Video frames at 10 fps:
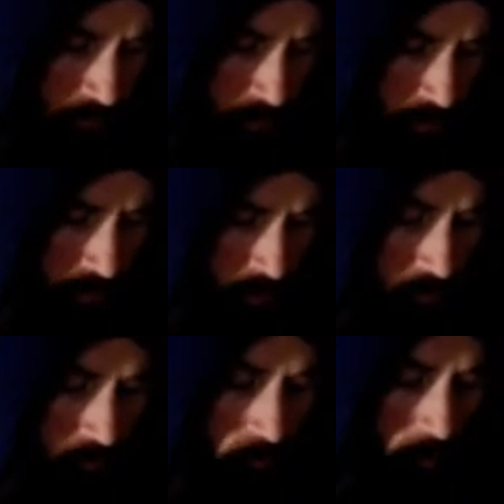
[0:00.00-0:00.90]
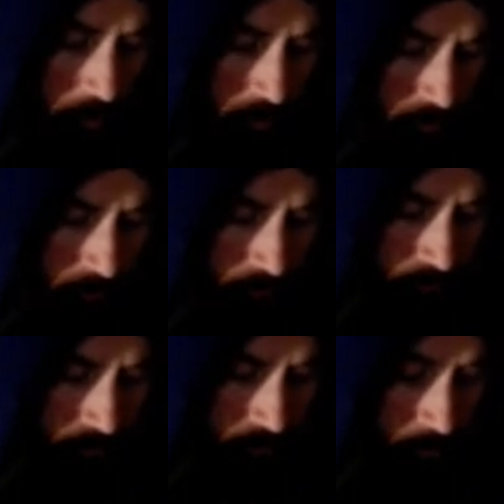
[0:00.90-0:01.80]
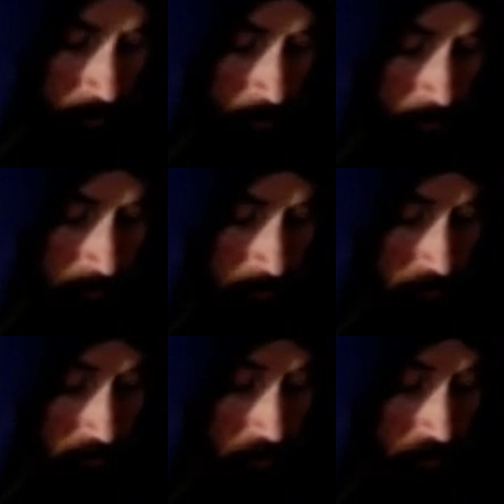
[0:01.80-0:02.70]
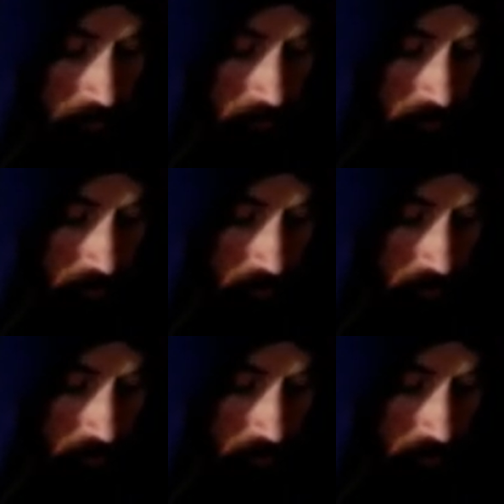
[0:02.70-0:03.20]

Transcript: There's 1, 5.